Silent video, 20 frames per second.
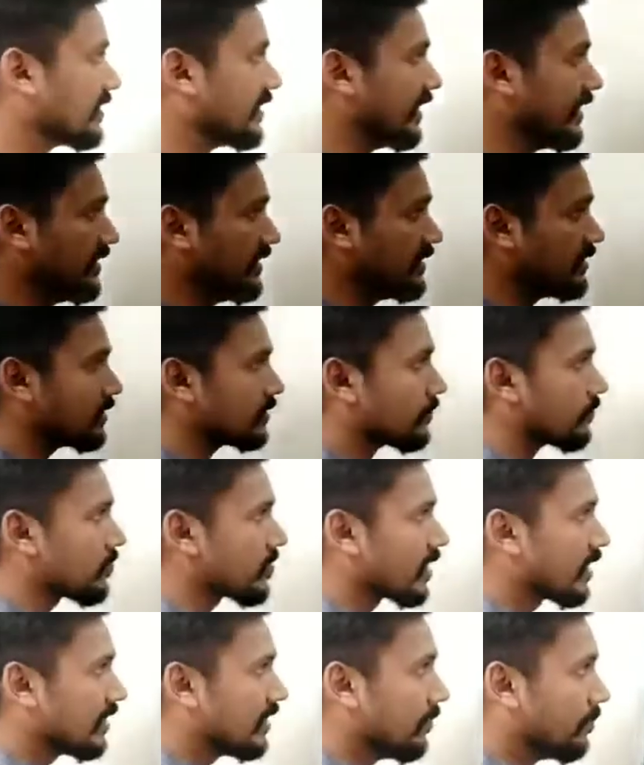that is,
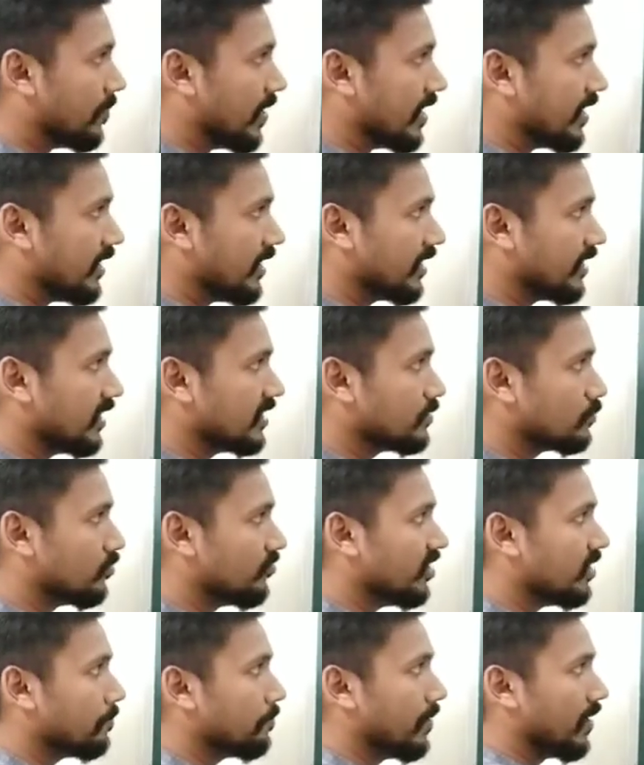the particle is
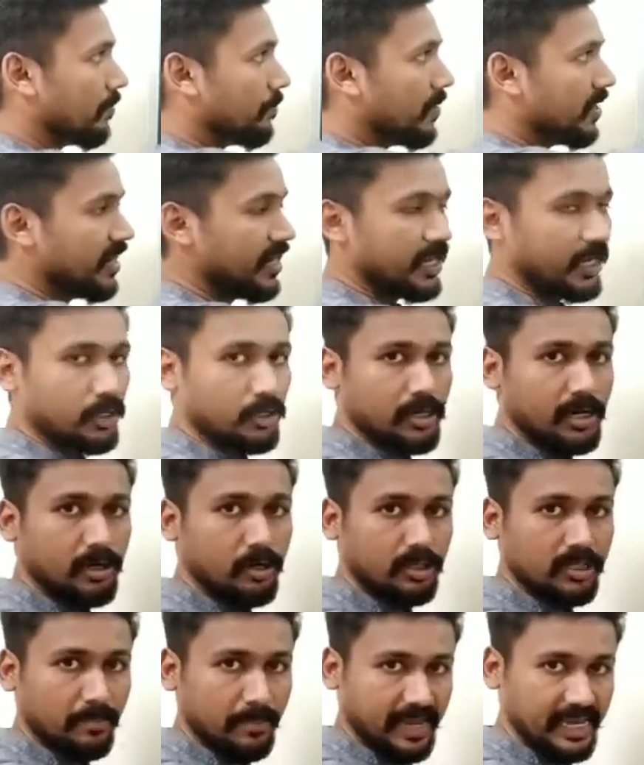moving perpendicular
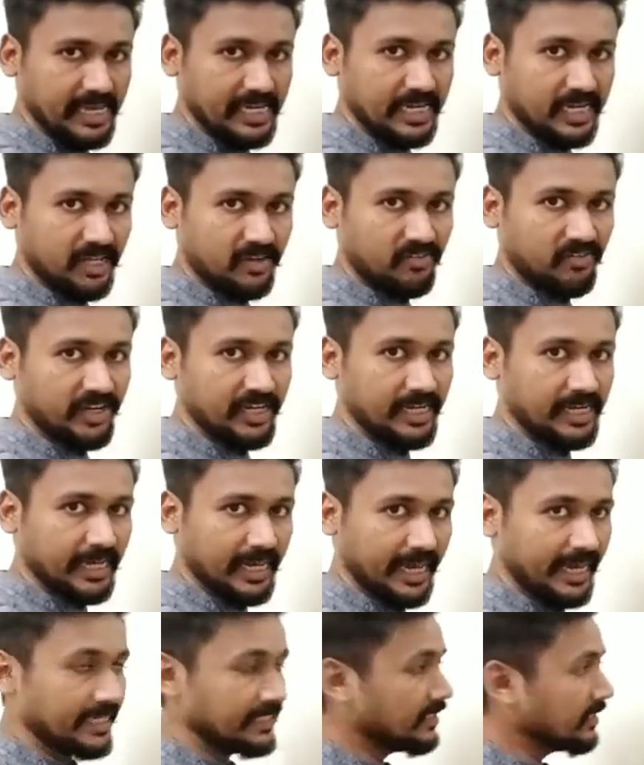to the magnetic field,
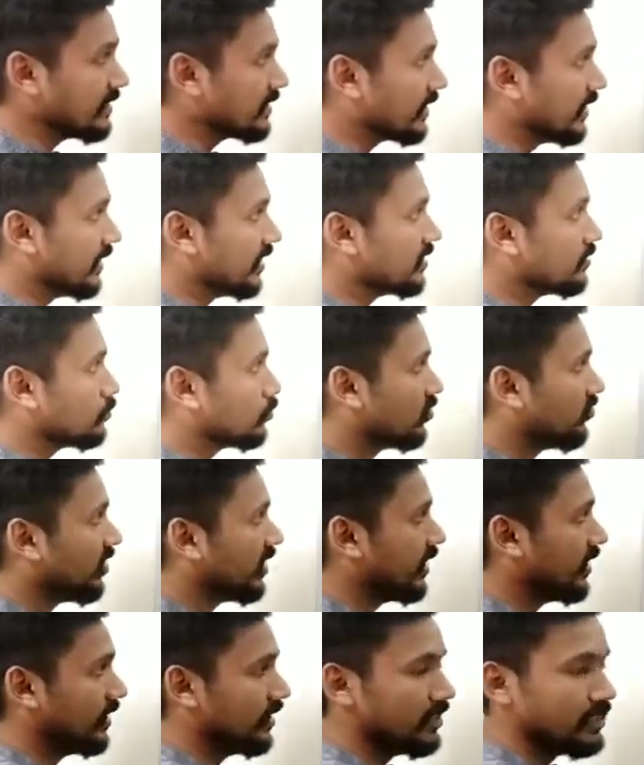hence it is
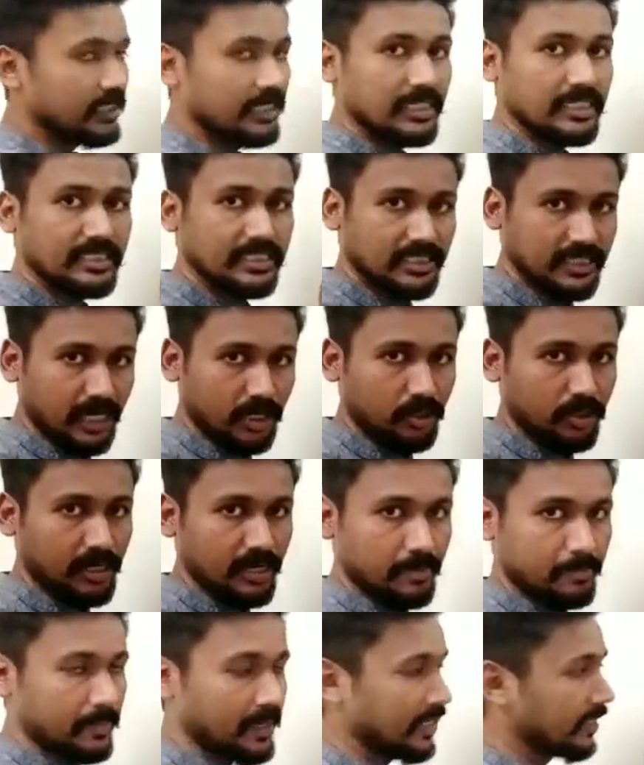moving in a
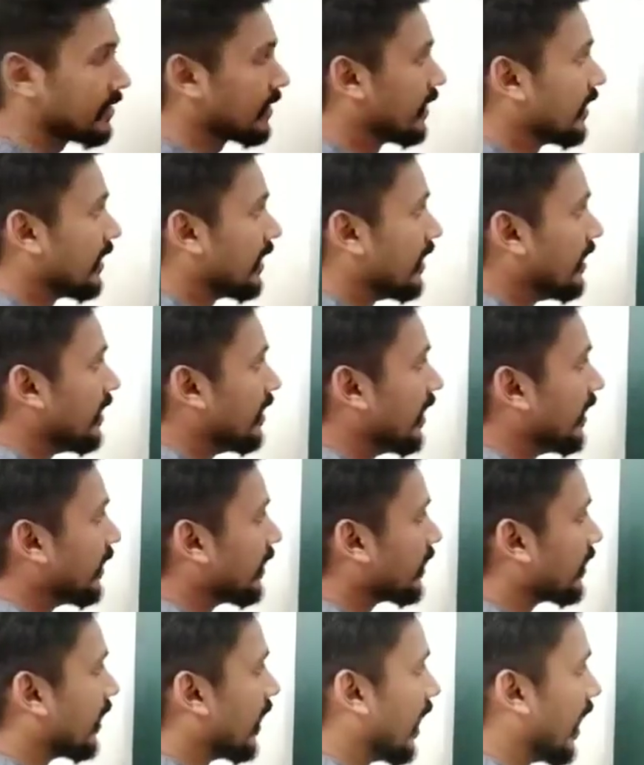circular path.
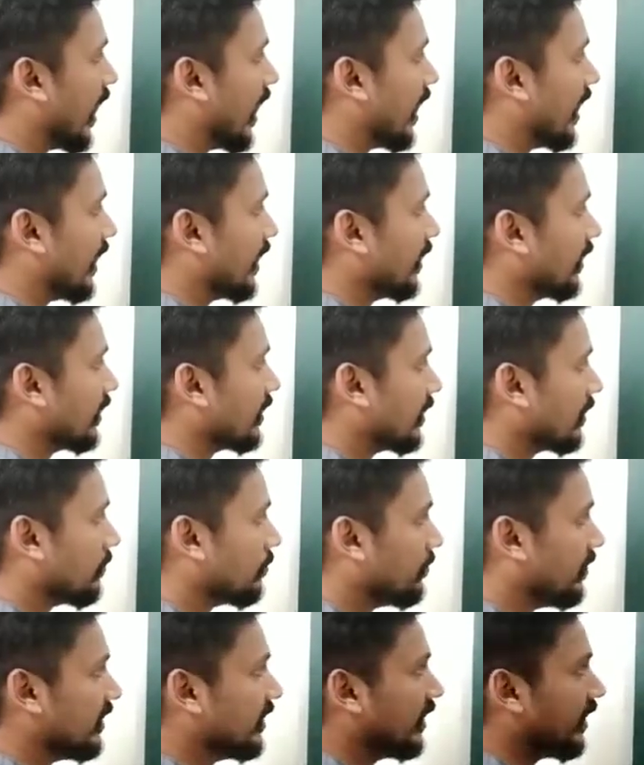Let
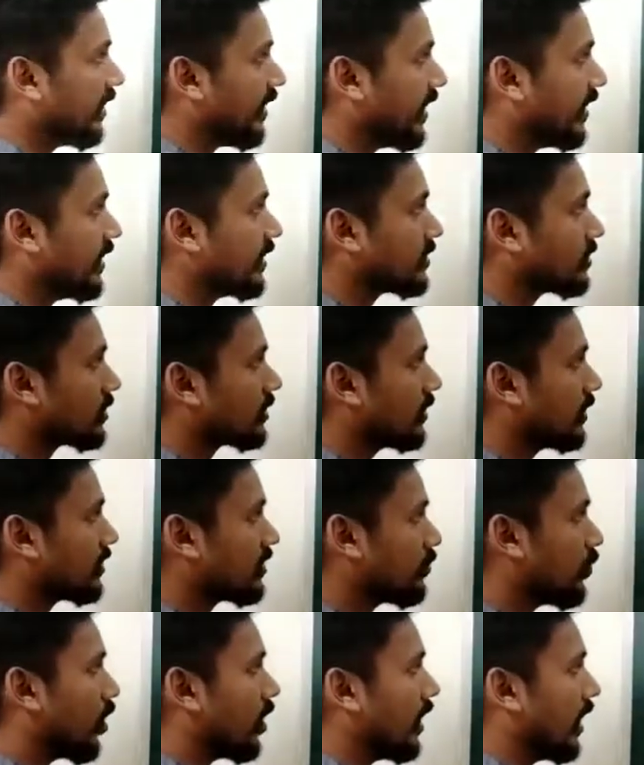r be the radius,
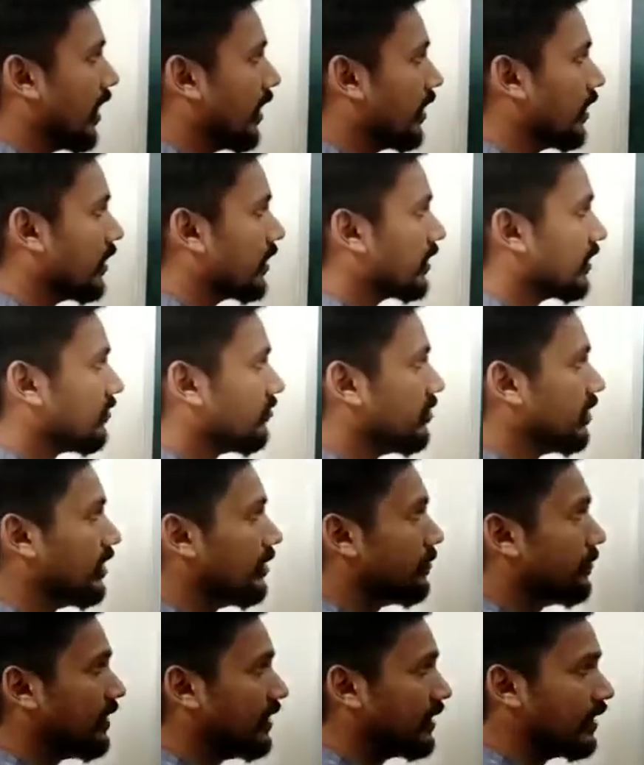small r
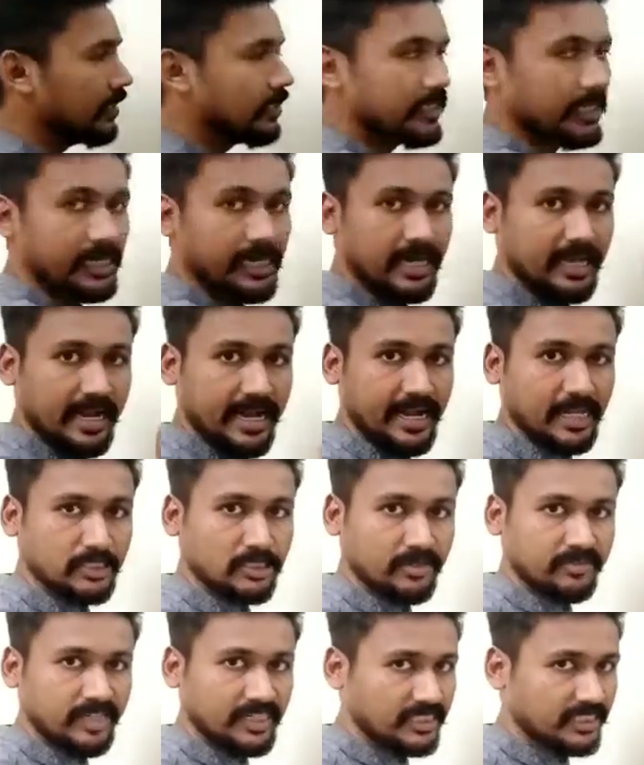will be the radius
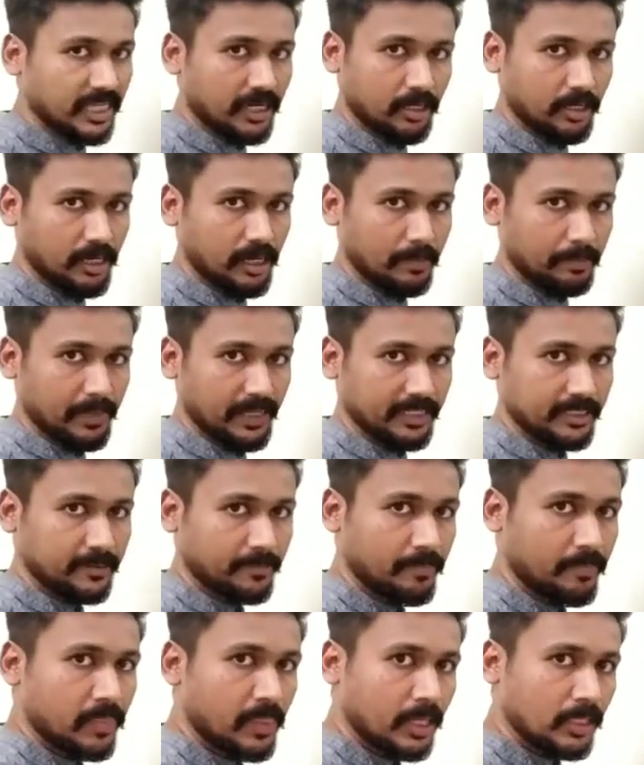of that circular path.
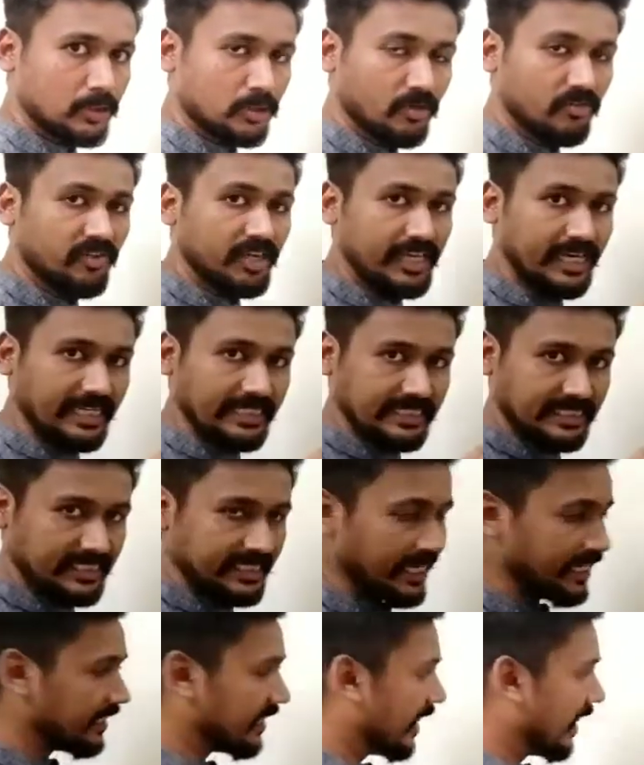So we can
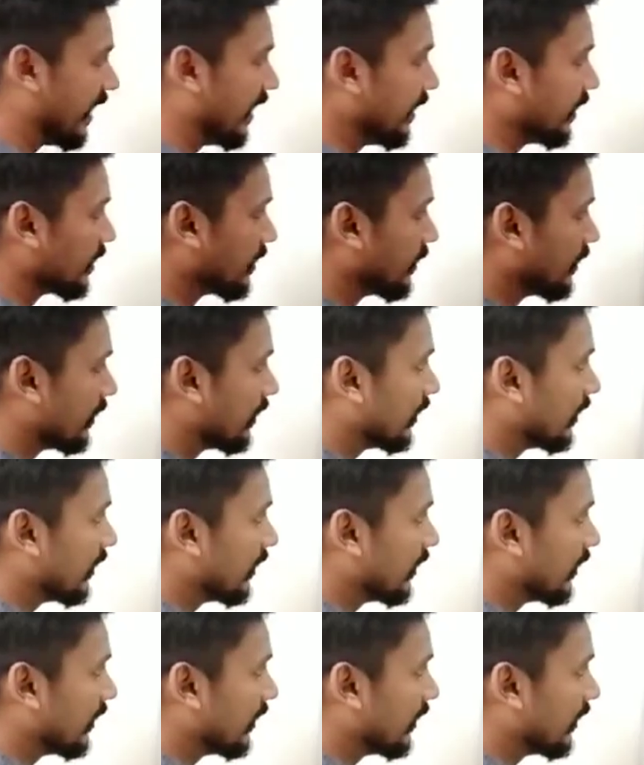say that